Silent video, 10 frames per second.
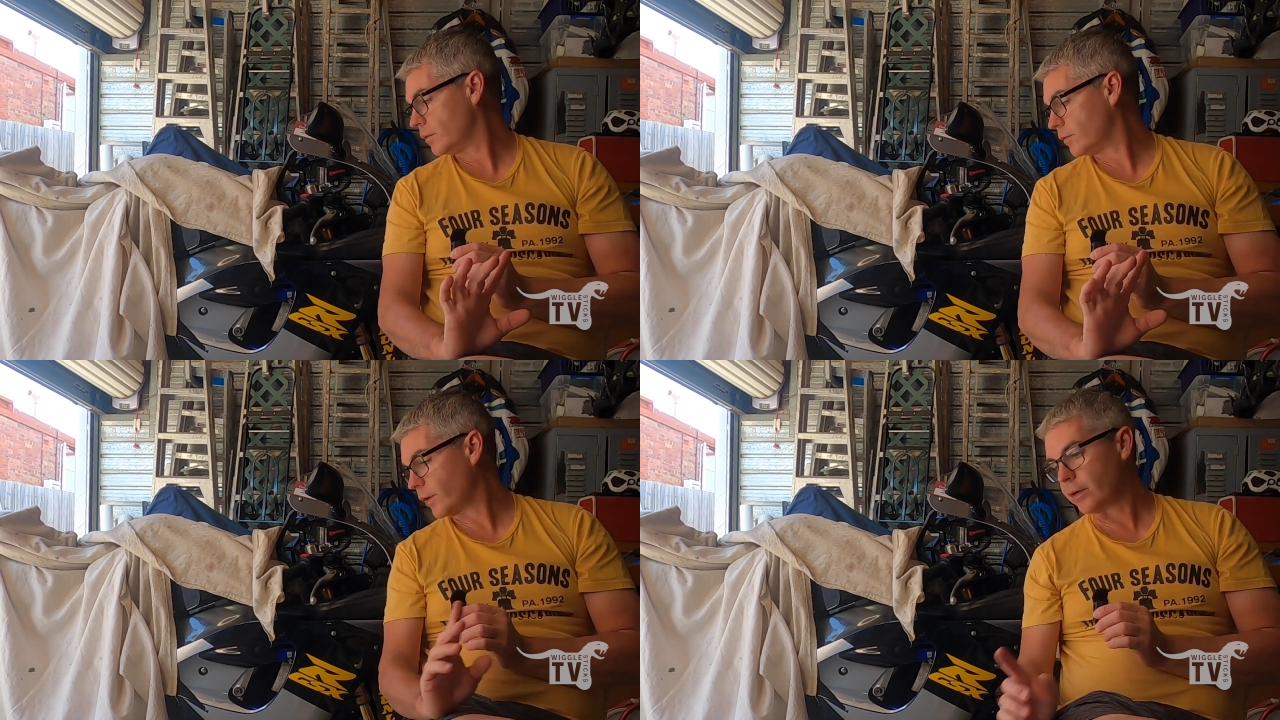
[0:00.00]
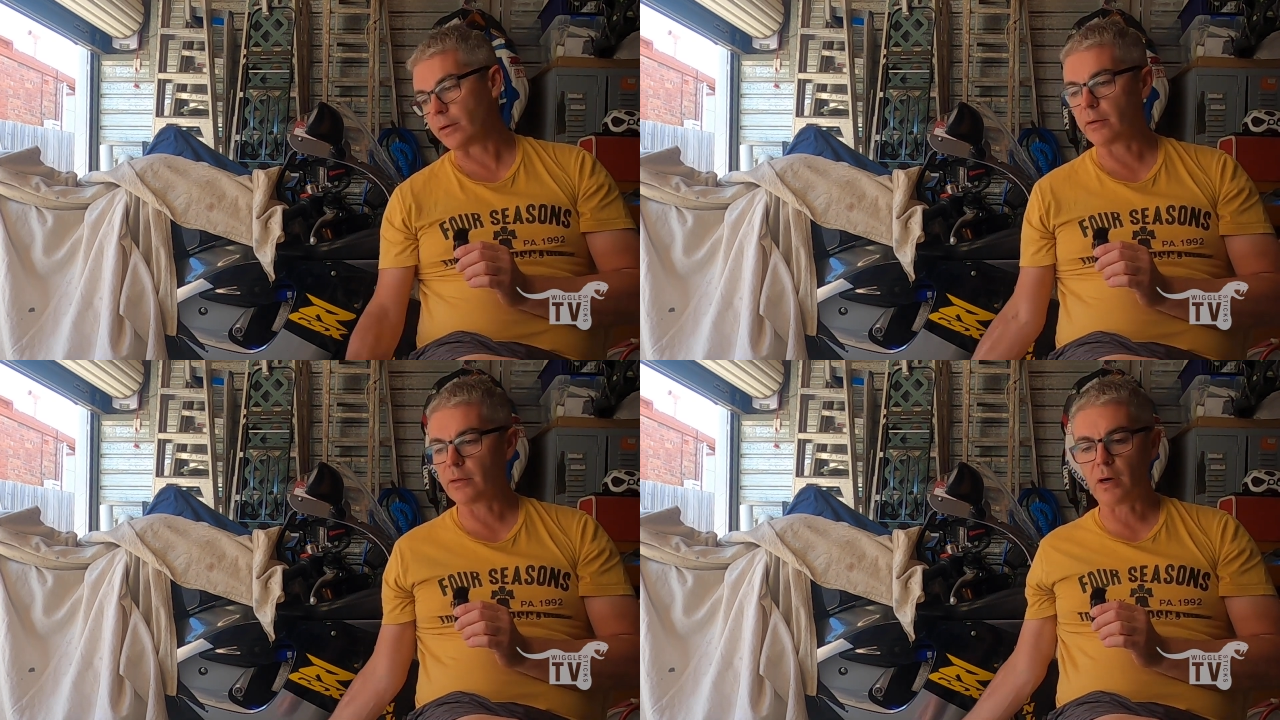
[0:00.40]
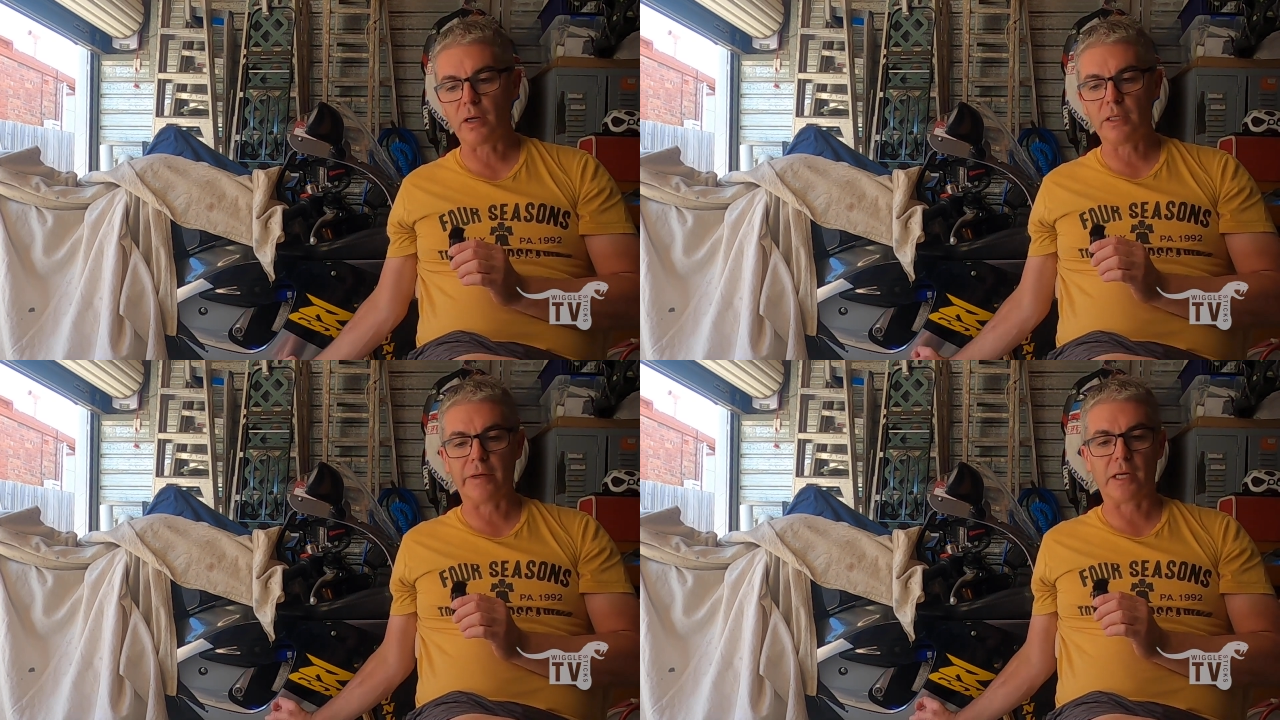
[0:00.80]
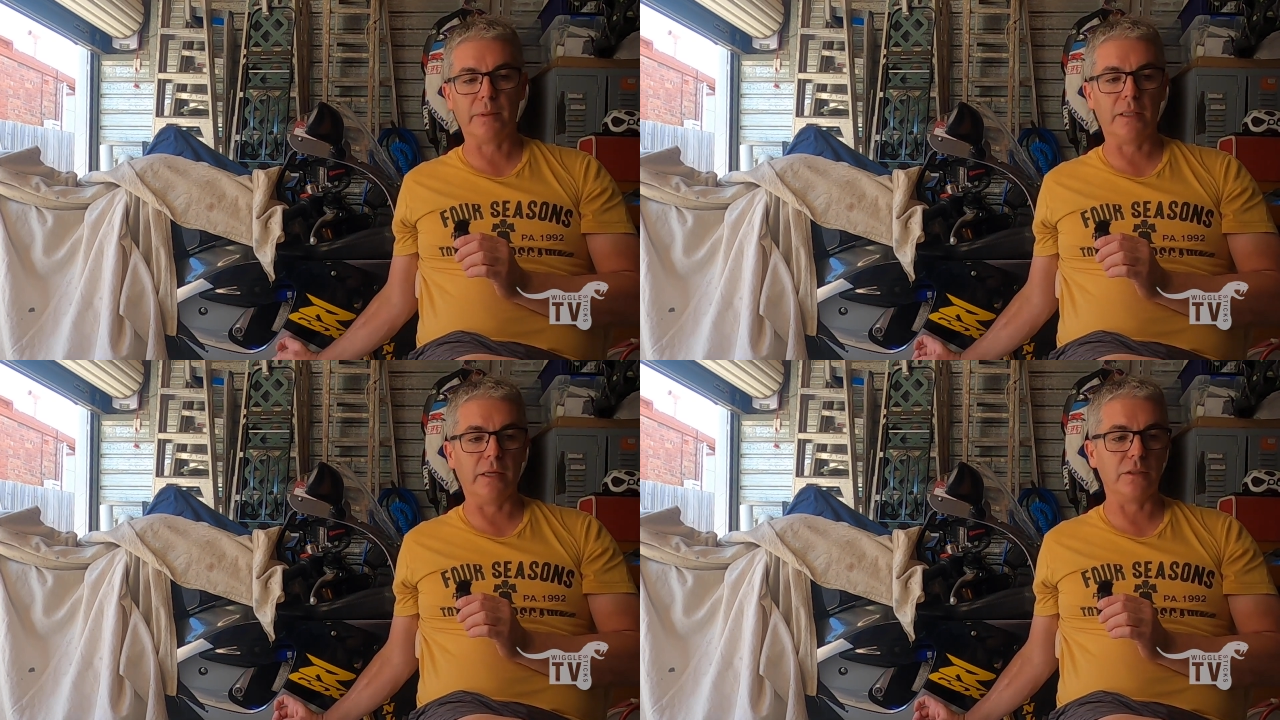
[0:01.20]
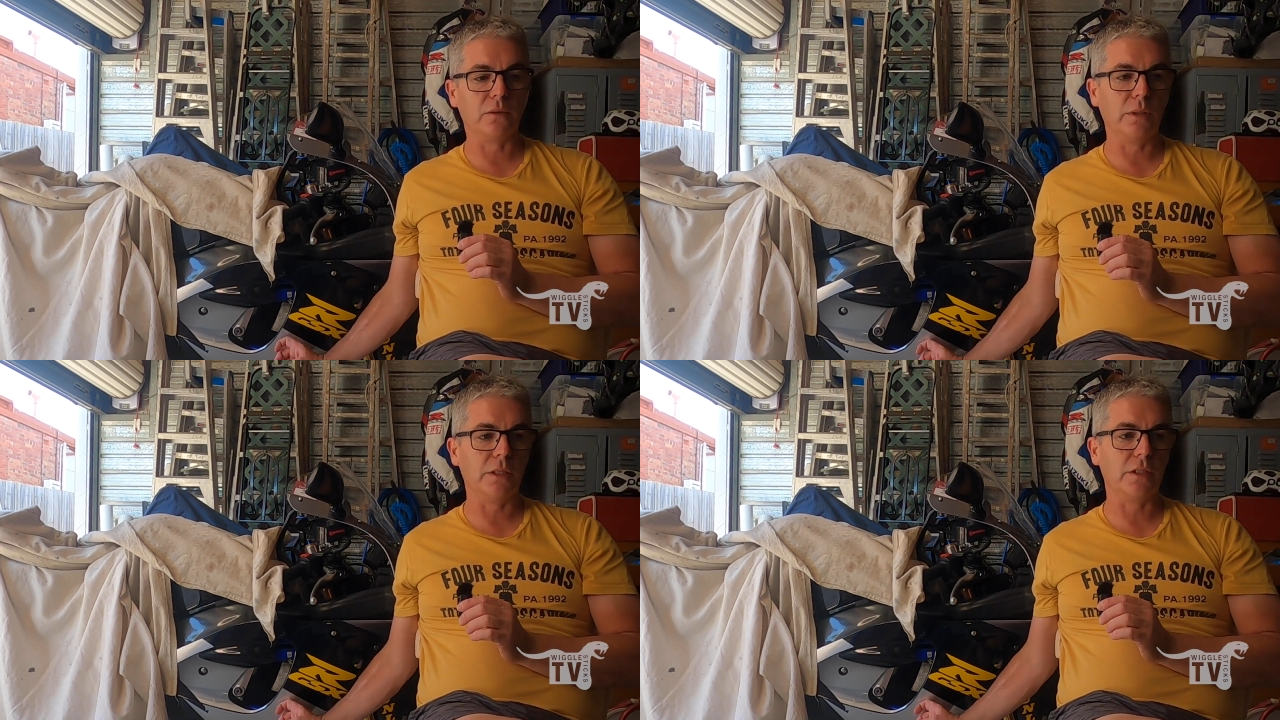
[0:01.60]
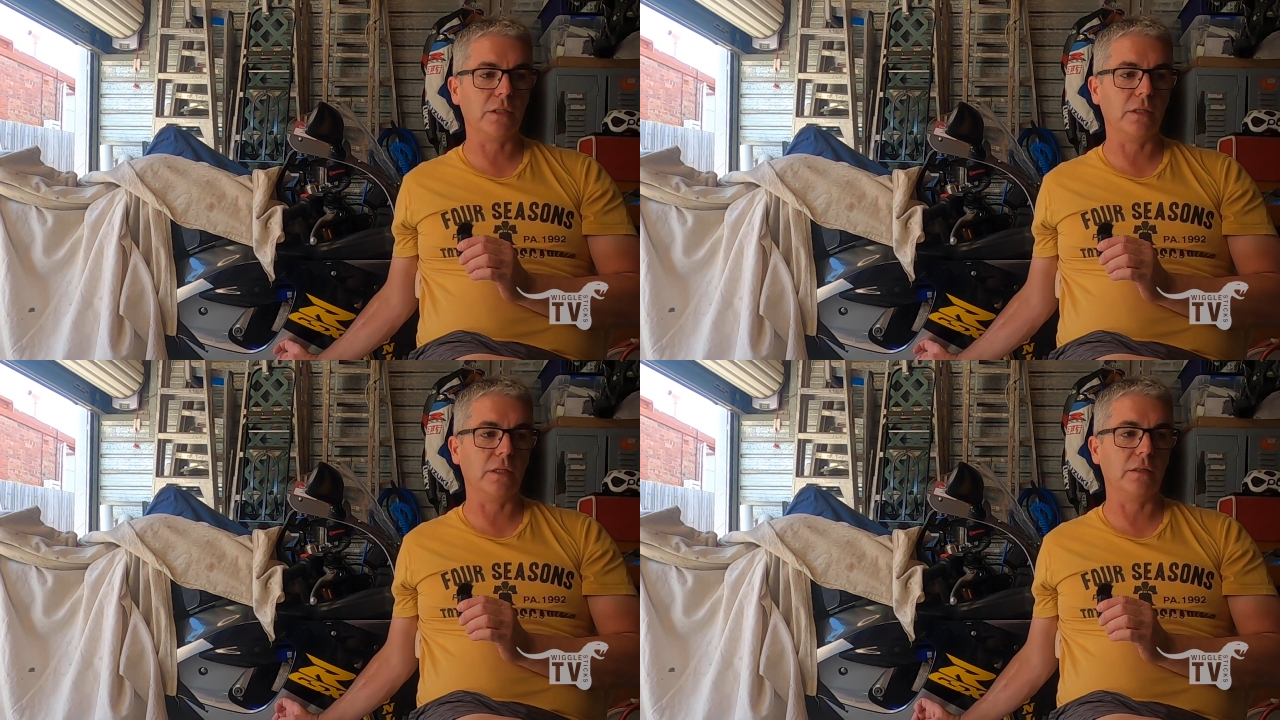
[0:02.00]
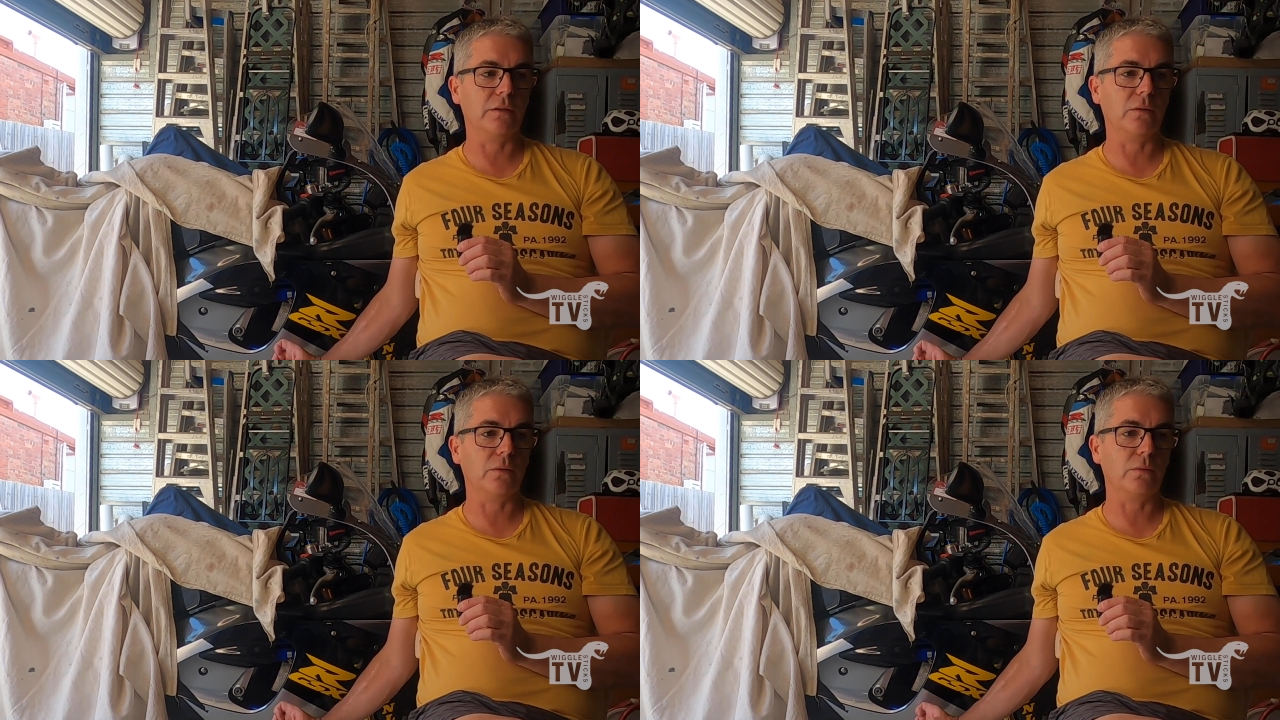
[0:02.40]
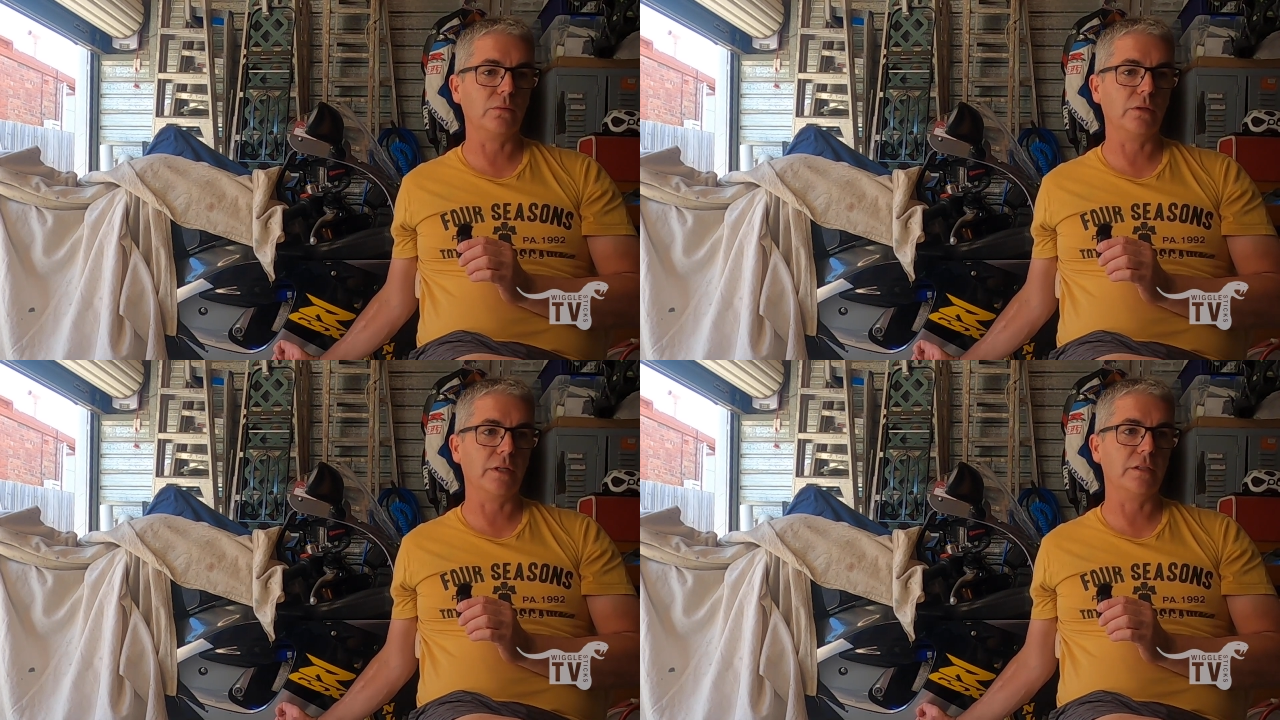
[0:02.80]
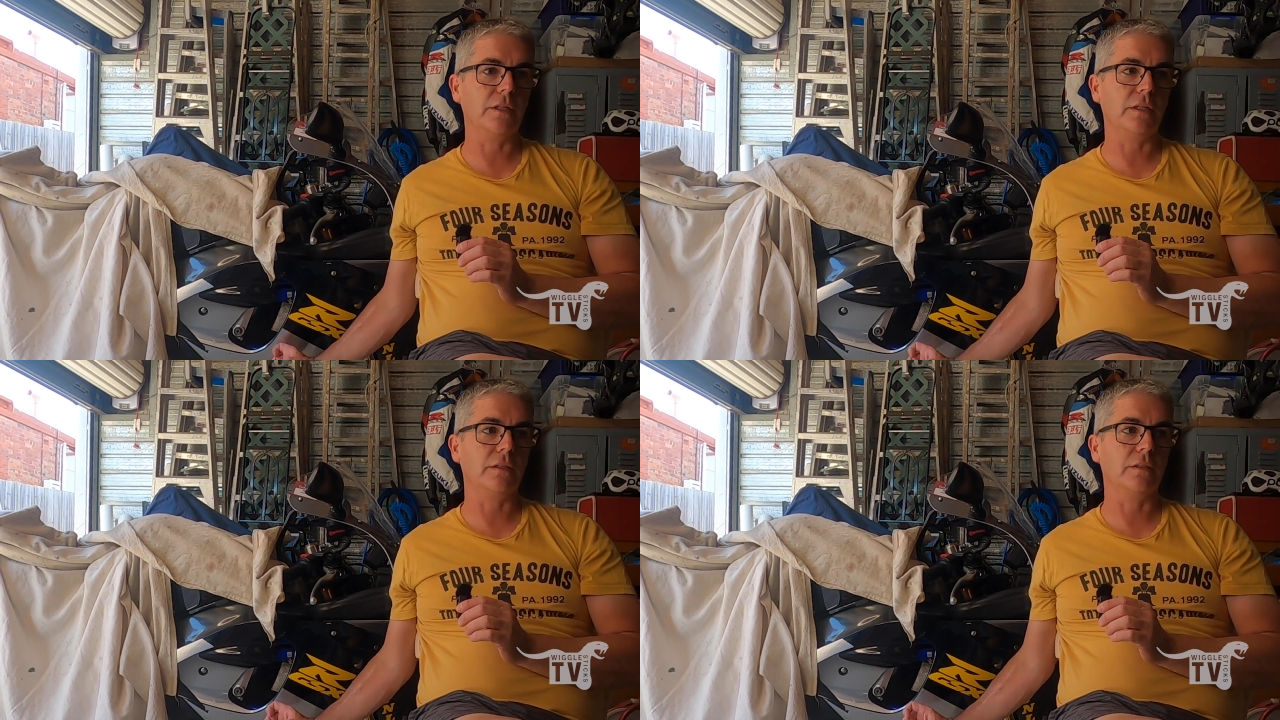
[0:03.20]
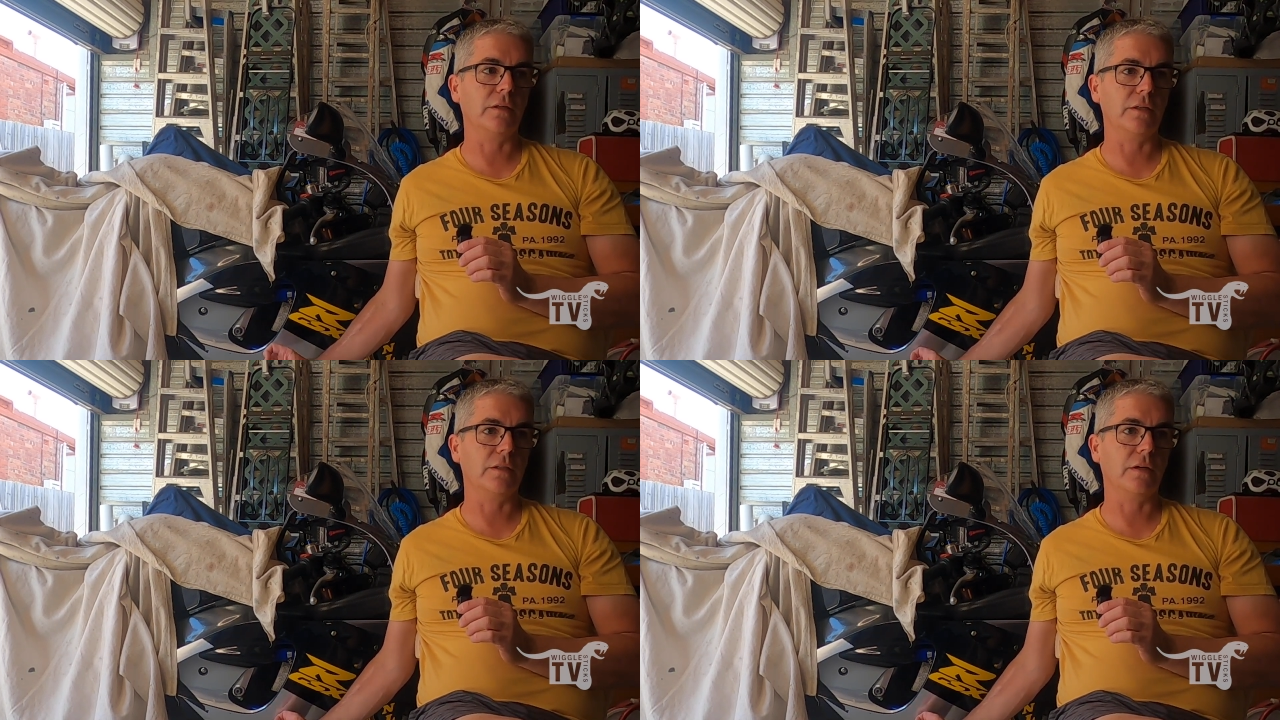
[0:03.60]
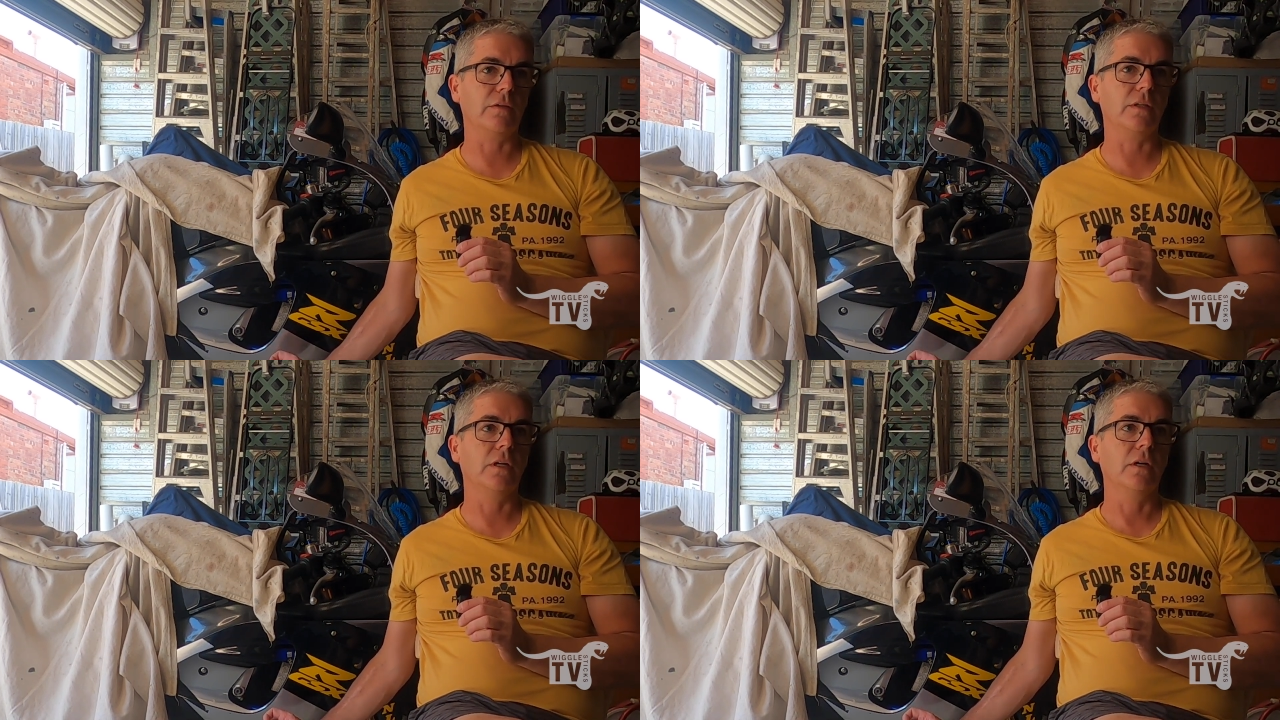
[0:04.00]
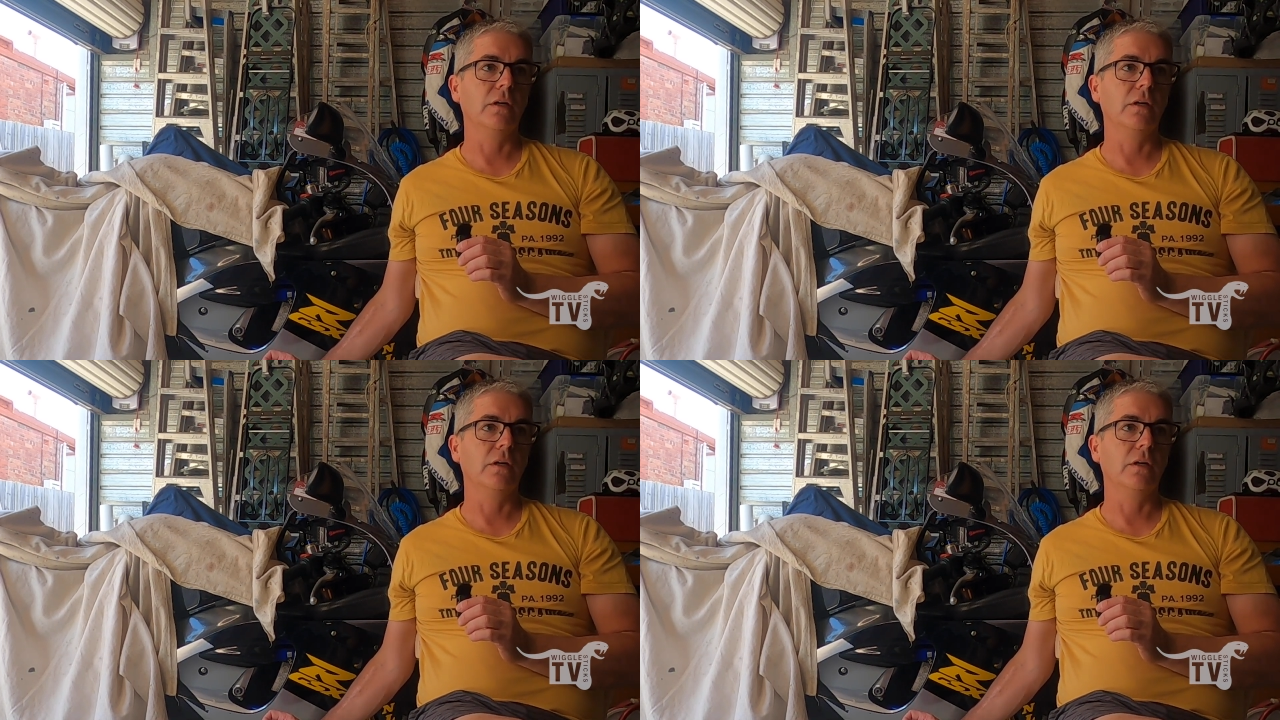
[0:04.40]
I'd highly recommend that switch in all 96, 97,